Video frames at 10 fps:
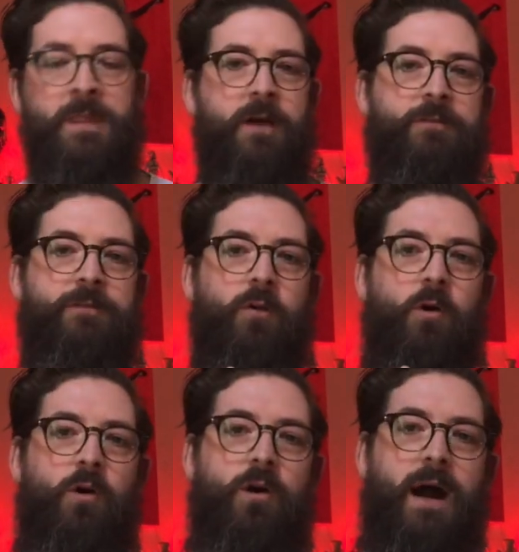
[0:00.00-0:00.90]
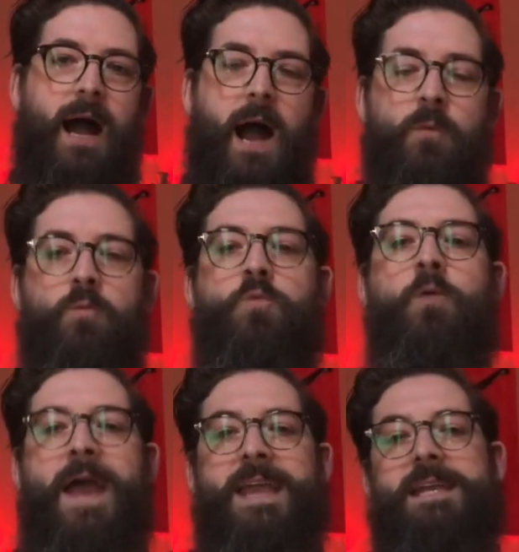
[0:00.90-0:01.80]
for
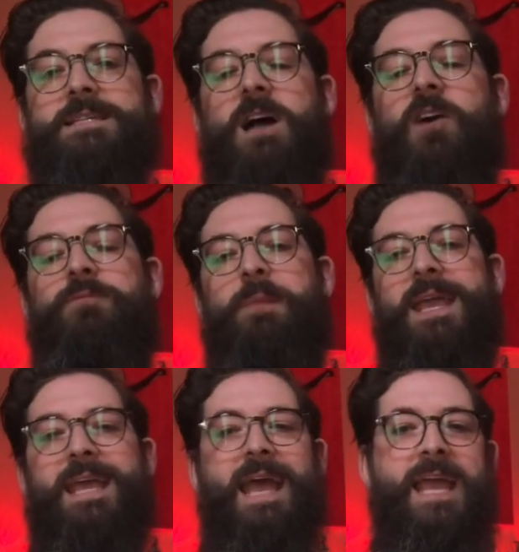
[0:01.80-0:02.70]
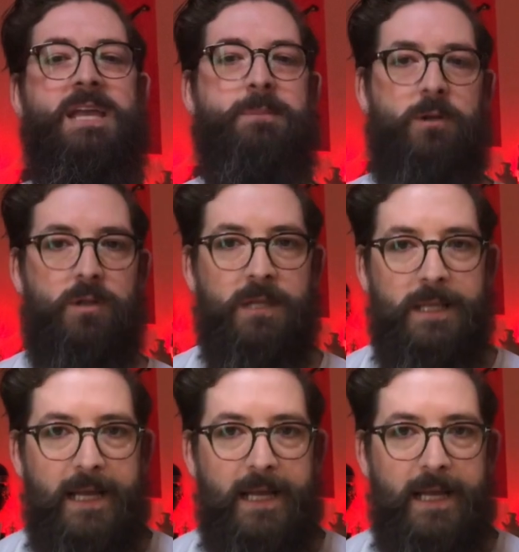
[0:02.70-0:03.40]
ways of being able